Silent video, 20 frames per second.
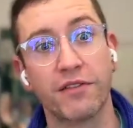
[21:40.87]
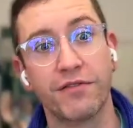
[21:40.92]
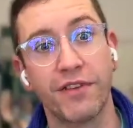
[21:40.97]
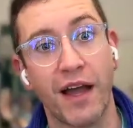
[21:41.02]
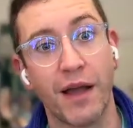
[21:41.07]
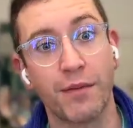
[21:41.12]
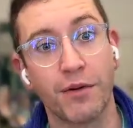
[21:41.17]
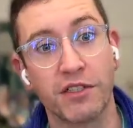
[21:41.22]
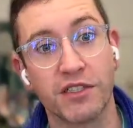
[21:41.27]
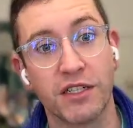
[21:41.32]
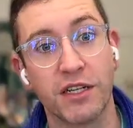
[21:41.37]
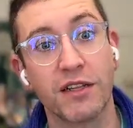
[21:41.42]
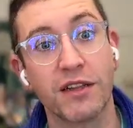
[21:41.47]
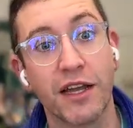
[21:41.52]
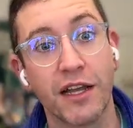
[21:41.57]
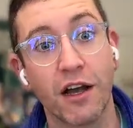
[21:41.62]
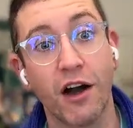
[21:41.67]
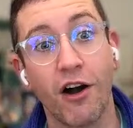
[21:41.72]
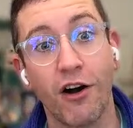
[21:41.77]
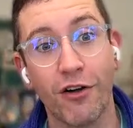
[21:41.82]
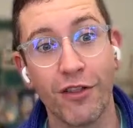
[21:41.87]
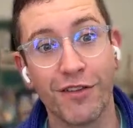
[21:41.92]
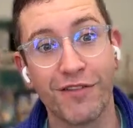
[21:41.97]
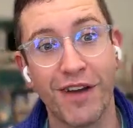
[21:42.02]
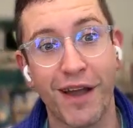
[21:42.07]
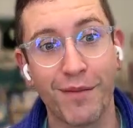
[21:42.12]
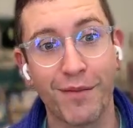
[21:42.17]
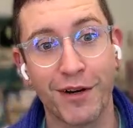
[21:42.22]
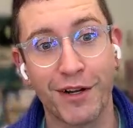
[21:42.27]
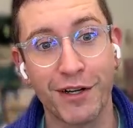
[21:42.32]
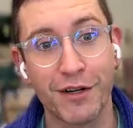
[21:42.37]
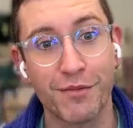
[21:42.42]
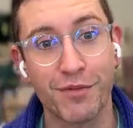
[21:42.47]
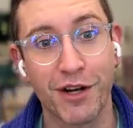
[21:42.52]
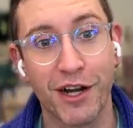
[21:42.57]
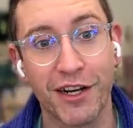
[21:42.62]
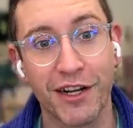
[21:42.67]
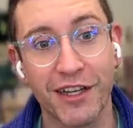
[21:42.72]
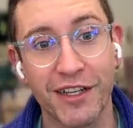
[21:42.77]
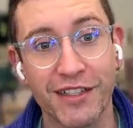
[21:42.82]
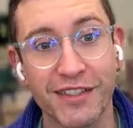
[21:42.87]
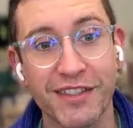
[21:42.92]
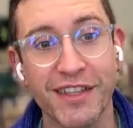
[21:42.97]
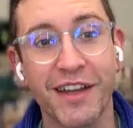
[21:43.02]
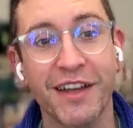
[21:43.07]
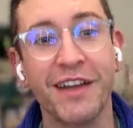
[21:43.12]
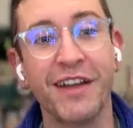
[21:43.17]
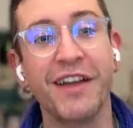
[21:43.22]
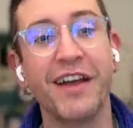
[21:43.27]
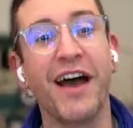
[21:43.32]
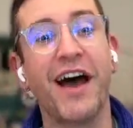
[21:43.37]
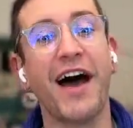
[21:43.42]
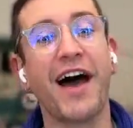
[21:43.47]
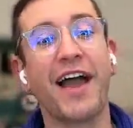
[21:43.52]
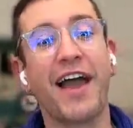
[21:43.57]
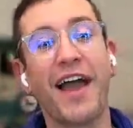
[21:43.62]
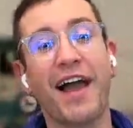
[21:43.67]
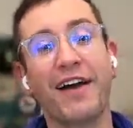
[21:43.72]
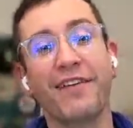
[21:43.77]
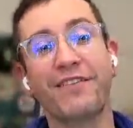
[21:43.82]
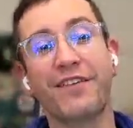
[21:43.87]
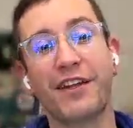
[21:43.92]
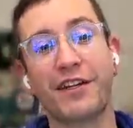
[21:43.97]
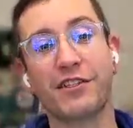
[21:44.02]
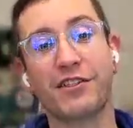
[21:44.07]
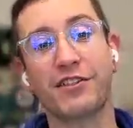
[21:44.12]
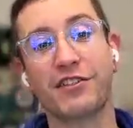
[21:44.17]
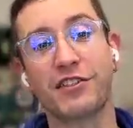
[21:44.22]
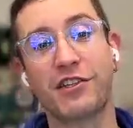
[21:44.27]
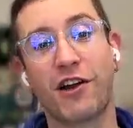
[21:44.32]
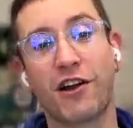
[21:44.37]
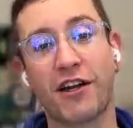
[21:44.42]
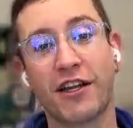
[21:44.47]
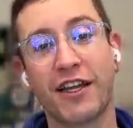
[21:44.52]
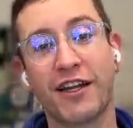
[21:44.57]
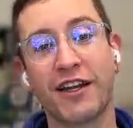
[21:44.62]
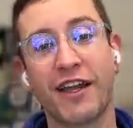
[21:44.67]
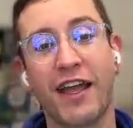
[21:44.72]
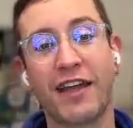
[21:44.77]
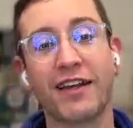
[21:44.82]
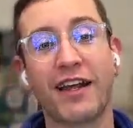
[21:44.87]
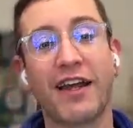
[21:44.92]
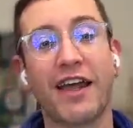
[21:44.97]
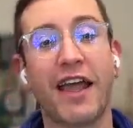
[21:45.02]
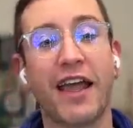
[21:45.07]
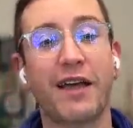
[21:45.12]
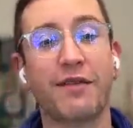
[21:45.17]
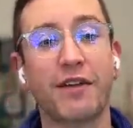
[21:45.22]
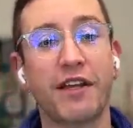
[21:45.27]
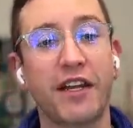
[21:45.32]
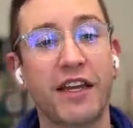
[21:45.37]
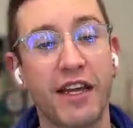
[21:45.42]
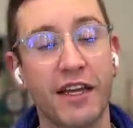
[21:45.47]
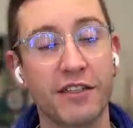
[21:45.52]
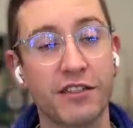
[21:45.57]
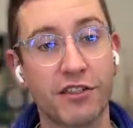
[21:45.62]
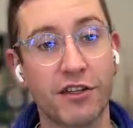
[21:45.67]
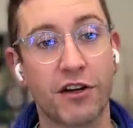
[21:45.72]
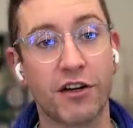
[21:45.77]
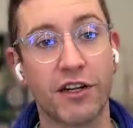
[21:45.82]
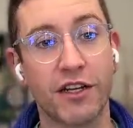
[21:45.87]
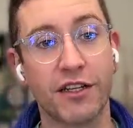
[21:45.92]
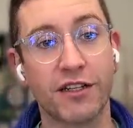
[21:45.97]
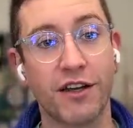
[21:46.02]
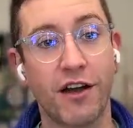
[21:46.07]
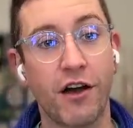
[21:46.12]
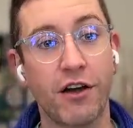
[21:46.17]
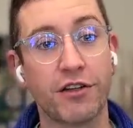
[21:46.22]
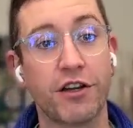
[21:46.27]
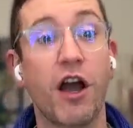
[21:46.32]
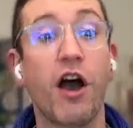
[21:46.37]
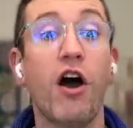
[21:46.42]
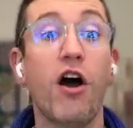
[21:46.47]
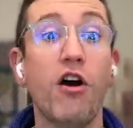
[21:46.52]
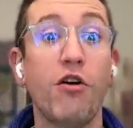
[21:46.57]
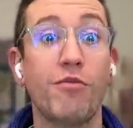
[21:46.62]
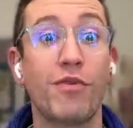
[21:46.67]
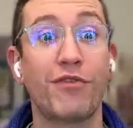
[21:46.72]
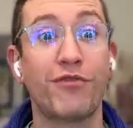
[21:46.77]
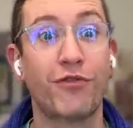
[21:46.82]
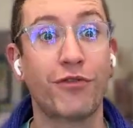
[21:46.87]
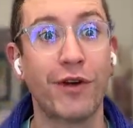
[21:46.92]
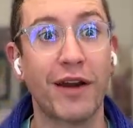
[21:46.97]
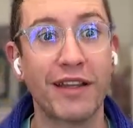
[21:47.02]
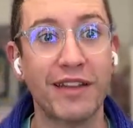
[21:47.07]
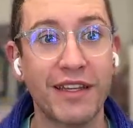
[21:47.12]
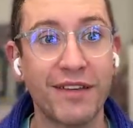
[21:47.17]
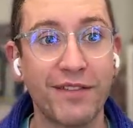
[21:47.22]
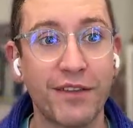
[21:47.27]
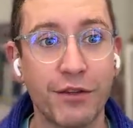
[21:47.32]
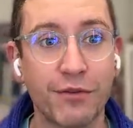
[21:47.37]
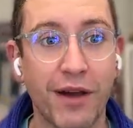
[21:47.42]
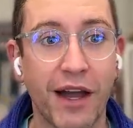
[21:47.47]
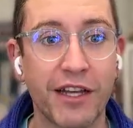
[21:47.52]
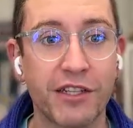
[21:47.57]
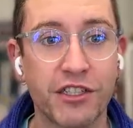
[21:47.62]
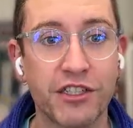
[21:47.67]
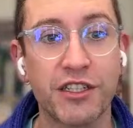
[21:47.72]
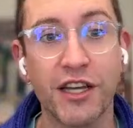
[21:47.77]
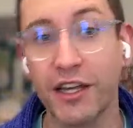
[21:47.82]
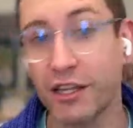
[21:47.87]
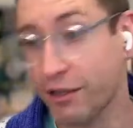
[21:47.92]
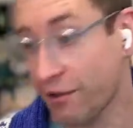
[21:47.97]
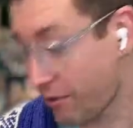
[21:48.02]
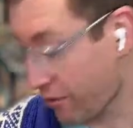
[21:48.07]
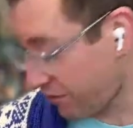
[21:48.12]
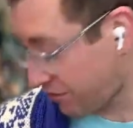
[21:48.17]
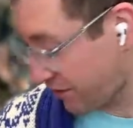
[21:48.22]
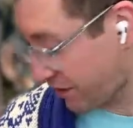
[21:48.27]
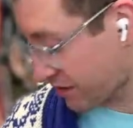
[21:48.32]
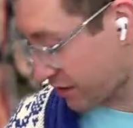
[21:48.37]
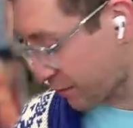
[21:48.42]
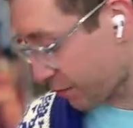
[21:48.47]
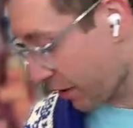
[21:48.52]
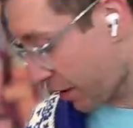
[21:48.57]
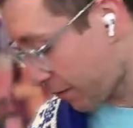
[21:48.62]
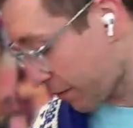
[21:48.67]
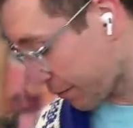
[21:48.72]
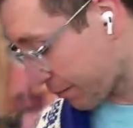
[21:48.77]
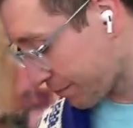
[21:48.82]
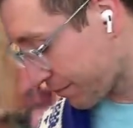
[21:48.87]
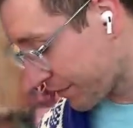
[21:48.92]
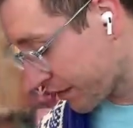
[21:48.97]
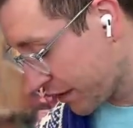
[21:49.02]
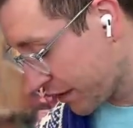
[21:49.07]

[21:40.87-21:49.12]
of fibers in it, like all the Fiberco products. I have finished this cardigan, and I am going to get started on, oh, before I leave you, I should tell you how I fixed a problem.